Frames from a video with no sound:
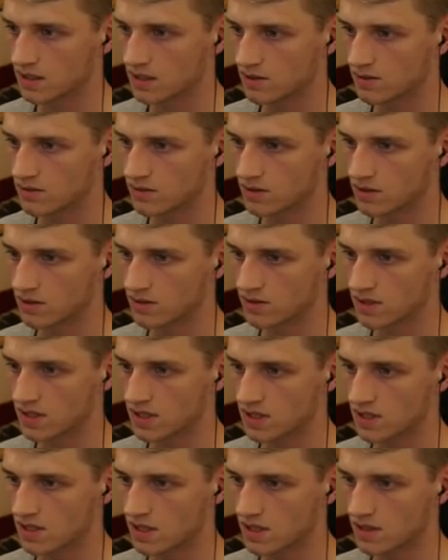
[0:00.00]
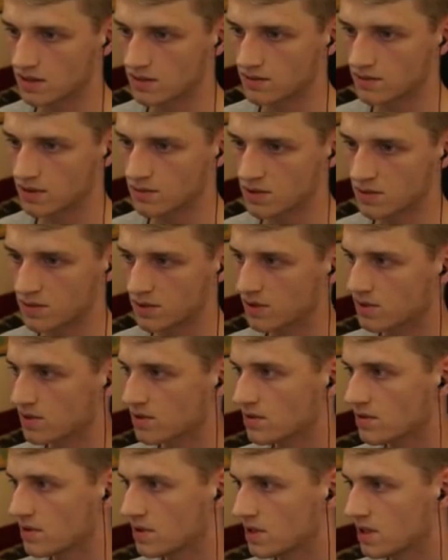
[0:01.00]
Oh, no, this is not what I'm
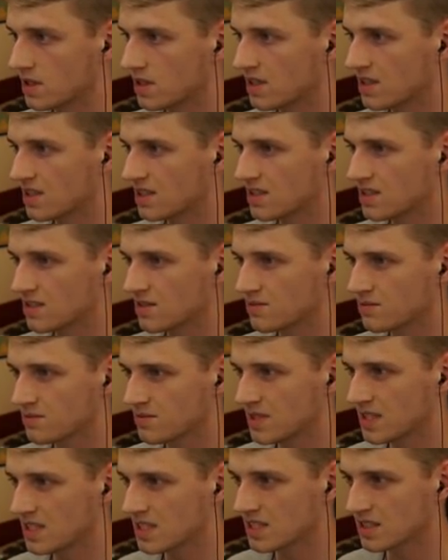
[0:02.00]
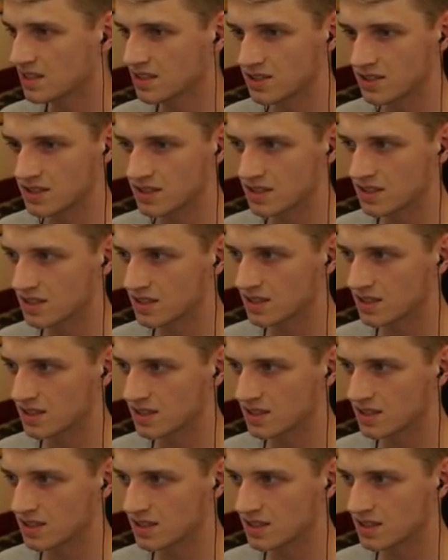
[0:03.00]
supposed to... Uh, some... He's still here?